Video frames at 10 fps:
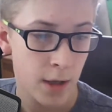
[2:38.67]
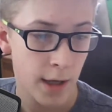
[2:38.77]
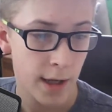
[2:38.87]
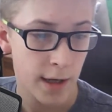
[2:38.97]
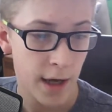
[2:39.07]

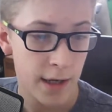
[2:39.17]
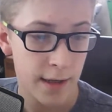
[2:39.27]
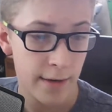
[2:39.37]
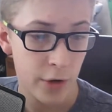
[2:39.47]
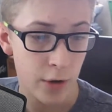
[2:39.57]
And I
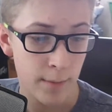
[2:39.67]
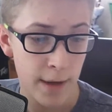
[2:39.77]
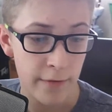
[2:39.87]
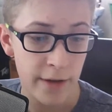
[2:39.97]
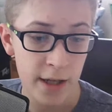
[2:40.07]
never made
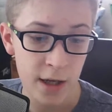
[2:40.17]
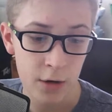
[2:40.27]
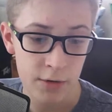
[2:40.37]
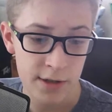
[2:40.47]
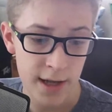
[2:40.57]
a
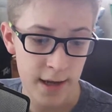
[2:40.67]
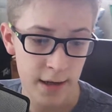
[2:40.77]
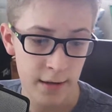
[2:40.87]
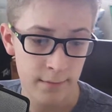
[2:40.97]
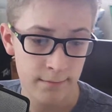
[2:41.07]
video
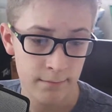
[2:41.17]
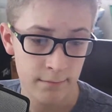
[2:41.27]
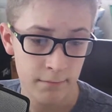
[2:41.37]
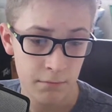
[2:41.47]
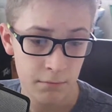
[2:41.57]
saying
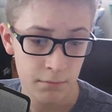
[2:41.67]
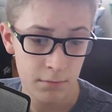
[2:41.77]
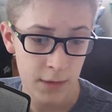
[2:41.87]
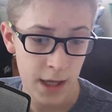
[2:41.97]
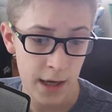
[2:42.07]

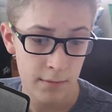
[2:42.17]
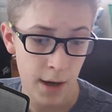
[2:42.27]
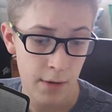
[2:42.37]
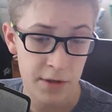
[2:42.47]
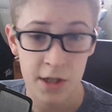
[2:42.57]
that
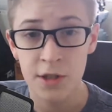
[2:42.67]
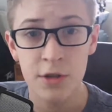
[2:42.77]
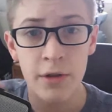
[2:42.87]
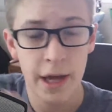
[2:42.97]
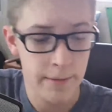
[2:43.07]
I was going to do
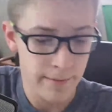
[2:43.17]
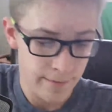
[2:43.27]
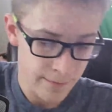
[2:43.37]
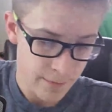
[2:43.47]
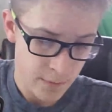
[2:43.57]
that.
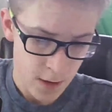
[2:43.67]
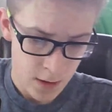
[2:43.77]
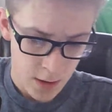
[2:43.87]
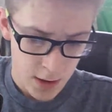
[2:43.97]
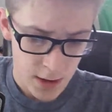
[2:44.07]

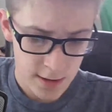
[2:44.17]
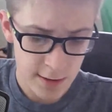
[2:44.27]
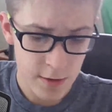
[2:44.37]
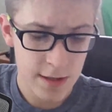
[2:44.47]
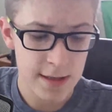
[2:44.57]
And
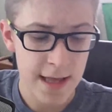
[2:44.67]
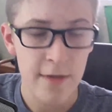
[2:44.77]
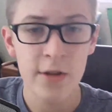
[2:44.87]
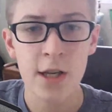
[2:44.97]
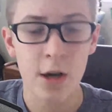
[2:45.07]
so this is that
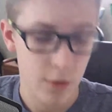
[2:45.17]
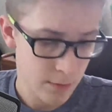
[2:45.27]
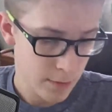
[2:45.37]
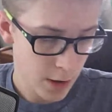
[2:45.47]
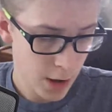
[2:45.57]
video.
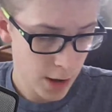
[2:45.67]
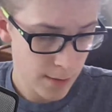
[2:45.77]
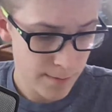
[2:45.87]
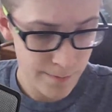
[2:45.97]
I